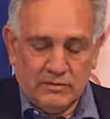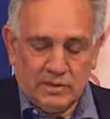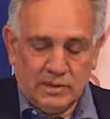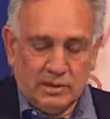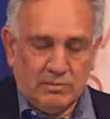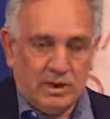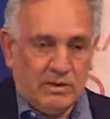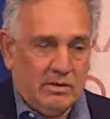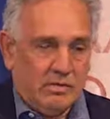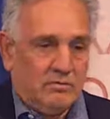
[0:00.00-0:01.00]
just a little bit
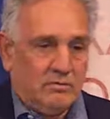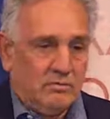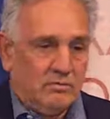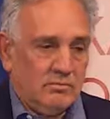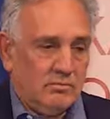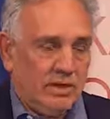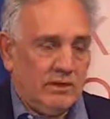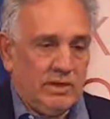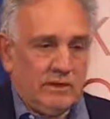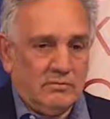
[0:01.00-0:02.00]
on
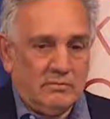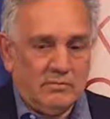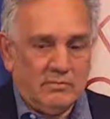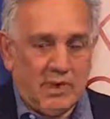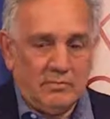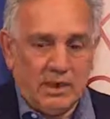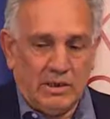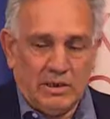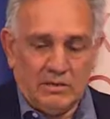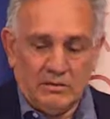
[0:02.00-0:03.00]
hearing, you know,
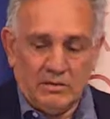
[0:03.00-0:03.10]
Belinda